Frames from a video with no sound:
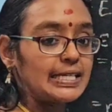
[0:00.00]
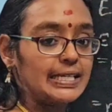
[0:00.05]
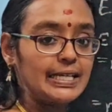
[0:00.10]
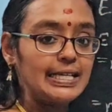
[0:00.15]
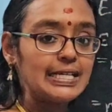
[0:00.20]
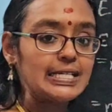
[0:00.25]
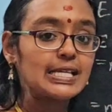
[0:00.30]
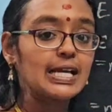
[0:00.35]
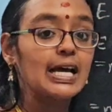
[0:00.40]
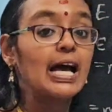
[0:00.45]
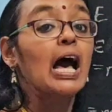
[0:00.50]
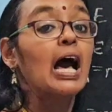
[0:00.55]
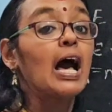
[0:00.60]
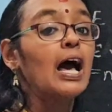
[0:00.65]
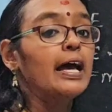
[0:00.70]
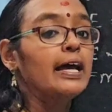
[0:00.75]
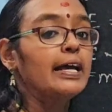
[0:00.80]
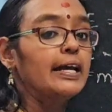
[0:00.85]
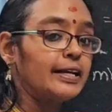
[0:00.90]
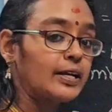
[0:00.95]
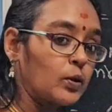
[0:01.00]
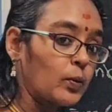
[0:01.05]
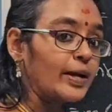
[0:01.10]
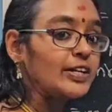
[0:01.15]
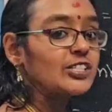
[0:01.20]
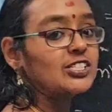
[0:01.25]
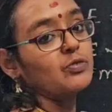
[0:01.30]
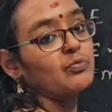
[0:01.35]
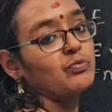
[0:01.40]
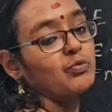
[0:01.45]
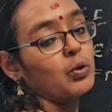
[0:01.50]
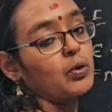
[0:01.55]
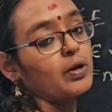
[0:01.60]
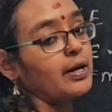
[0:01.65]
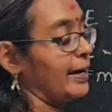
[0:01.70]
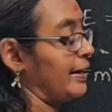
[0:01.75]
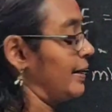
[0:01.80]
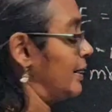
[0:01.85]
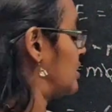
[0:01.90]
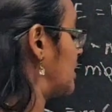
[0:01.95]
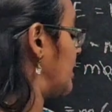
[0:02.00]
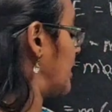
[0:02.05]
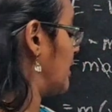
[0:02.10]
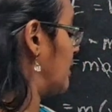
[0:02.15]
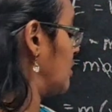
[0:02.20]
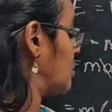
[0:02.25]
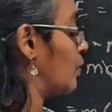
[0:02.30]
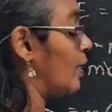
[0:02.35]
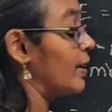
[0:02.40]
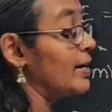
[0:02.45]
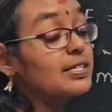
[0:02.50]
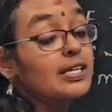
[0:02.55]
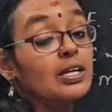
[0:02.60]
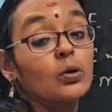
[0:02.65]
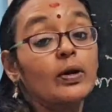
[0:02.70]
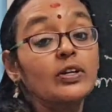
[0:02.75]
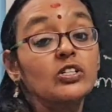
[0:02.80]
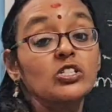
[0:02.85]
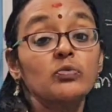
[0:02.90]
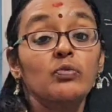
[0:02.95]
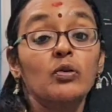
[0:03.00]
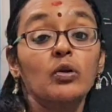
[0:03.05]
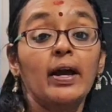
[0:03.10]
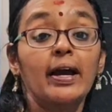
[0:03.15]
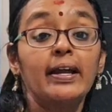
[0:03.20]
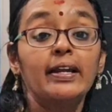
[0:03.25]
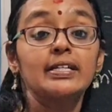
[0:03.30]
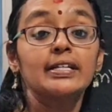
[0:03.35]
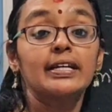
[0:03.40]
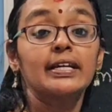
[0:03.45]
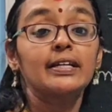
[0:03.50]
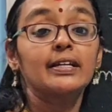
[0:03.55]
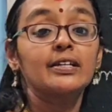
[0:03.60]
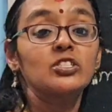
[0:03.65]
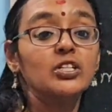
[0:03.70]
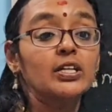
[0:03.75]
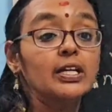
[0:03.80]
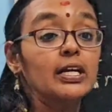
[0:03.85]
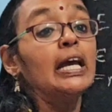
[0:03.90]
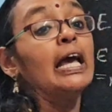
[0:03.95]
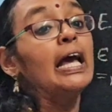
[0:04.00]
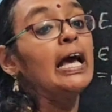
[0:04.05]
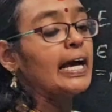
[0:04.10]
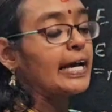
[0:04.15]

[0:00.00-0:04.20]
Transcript: is equation for kinetic energy. What is the equation for kinetic energy?